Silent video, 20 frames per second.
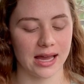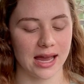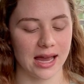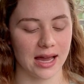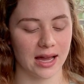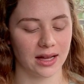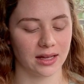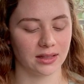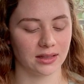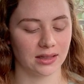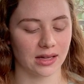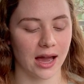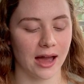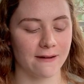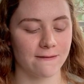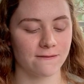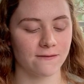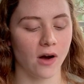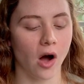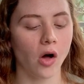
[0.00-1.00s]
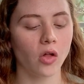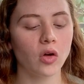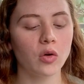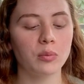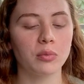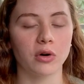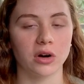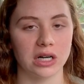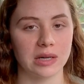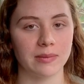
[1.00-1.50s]
and I follow
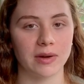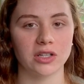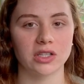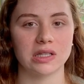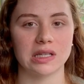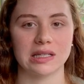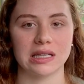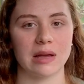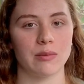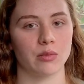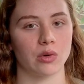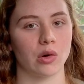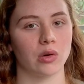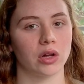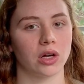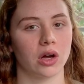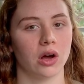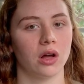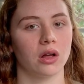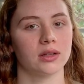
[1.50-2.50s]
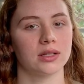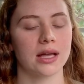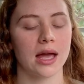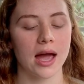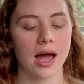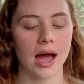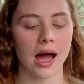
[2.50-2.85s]
pretty much the same protocols.